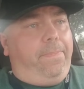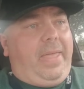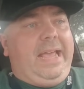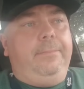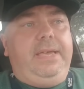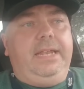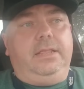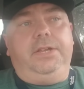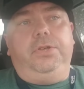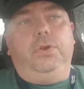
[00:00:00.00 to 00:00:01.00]

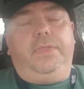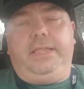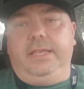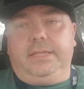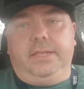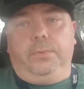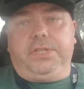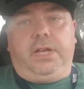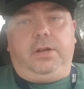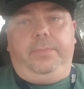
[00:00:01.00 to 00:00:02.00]
immediately knew that there was
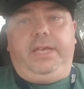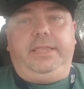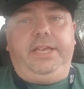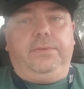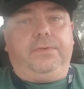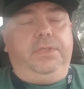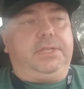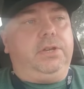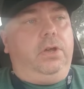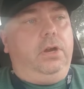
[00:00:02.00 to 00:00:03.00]
not going to be a deal for this
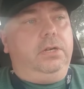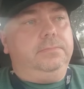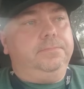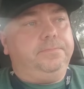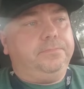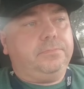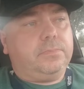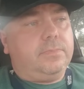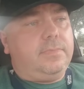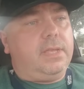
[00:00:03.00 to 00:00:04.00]
card.
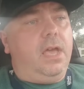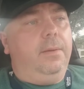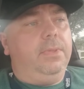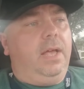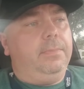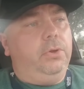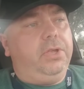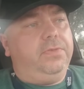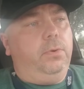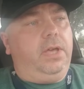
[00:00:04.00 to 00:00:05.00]
I'm
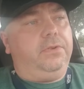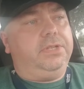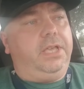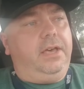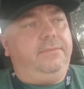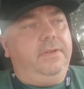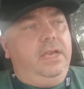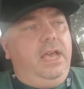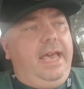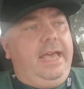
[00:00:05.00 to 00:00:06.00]
looking through other stuff,
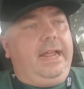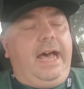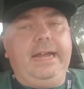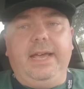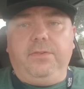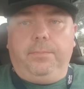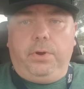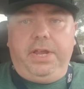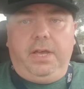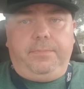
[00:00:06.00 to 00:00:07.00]
and I never
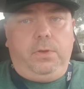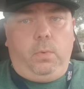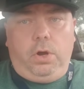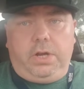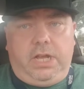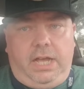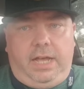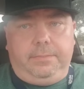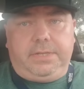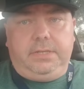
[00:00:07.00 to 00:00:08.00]
bring up the word
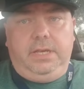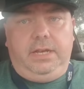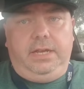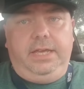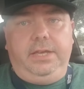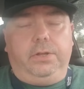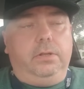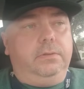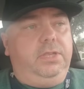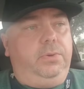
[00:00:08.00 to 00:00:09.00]
comps in a
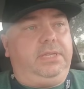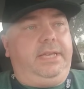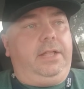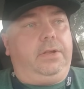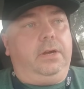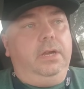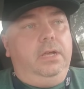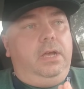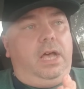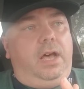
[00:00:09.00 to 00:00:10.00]
deal to a seller.
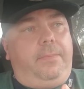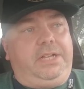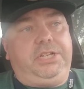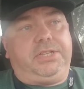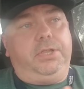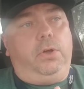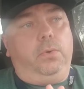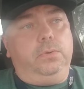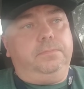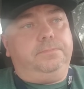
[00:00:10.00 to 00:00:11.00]
I just don't.